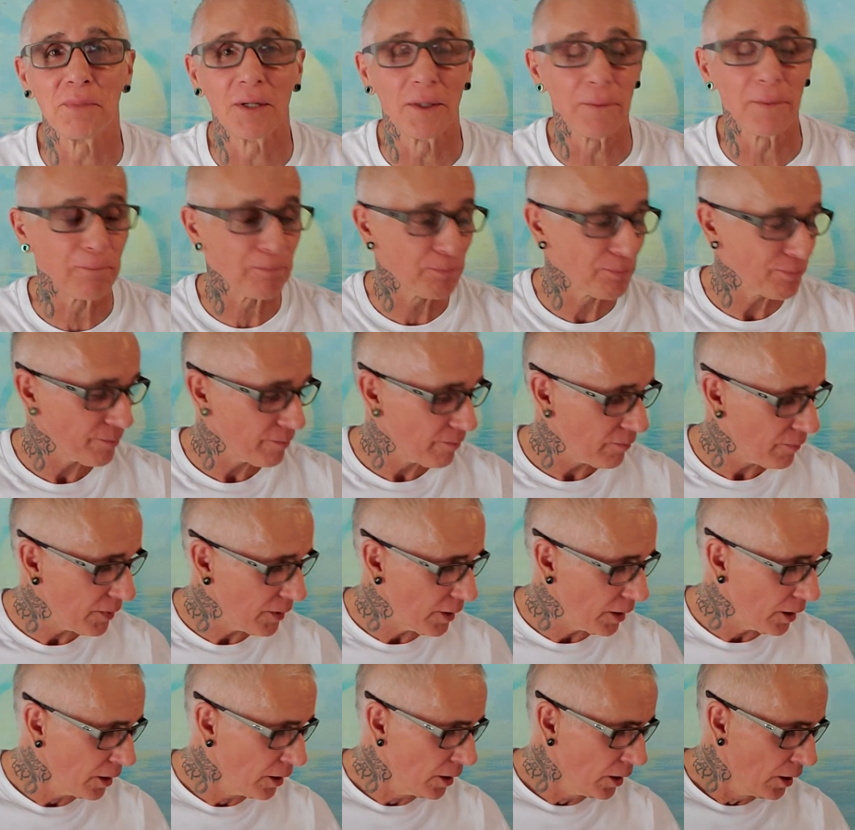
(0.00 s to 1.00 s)
But
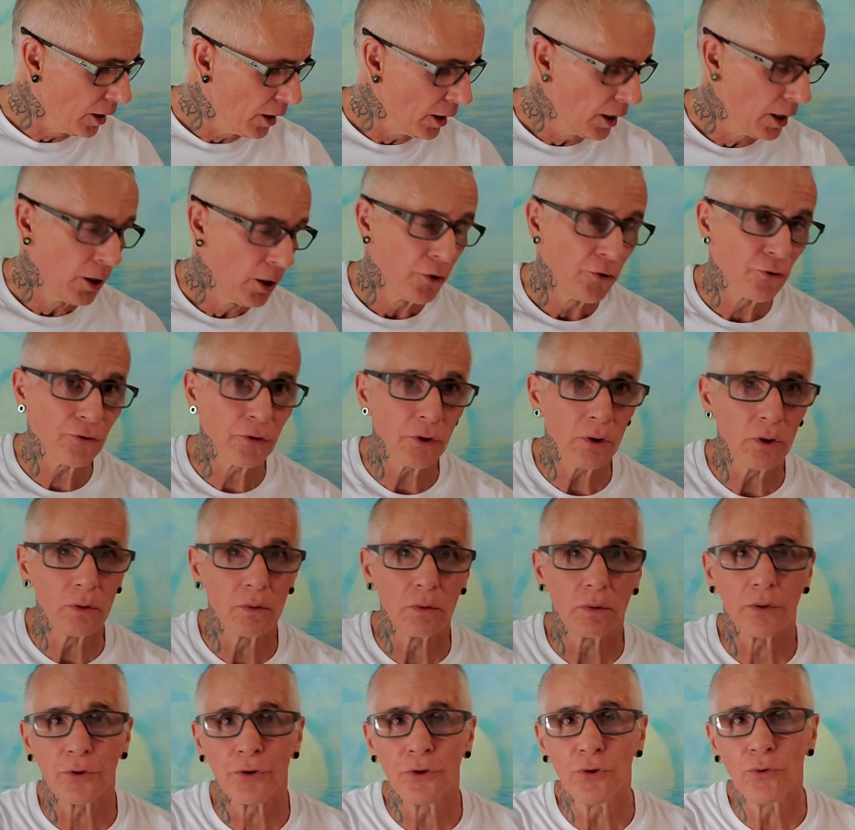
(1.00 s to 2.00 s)

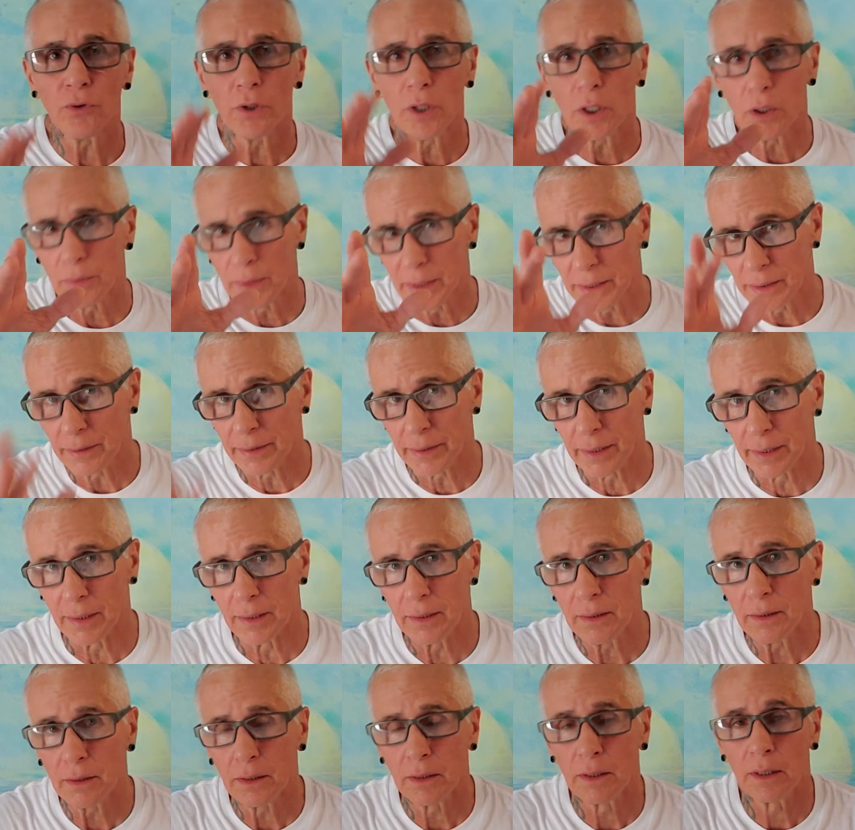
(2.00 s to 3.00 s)
so you go in
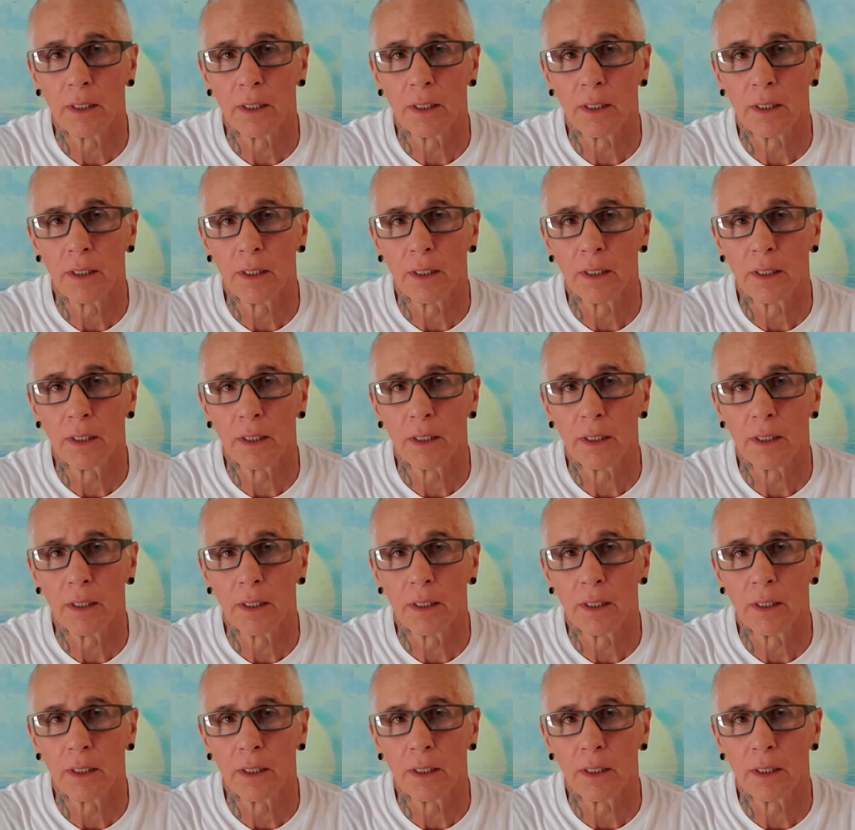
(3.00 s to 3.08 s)
there,